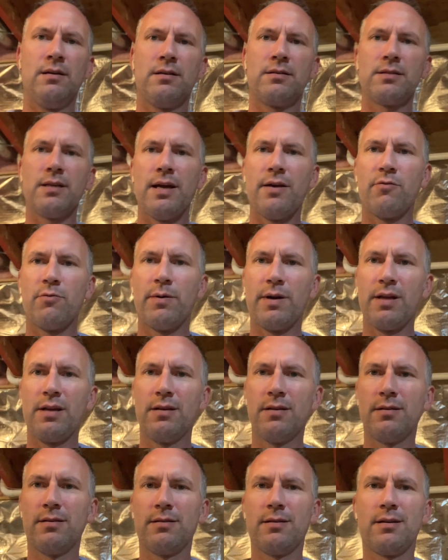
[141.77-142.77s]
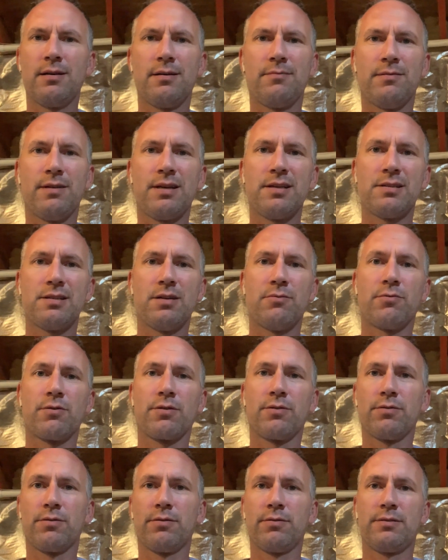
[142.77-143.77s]
So hey everybody, um, like I said,
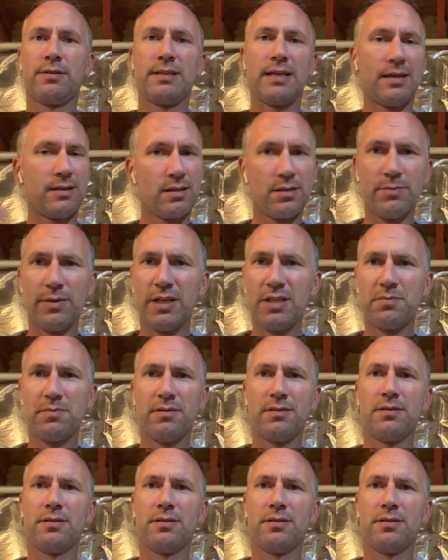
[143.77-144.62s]
we're down in the basement.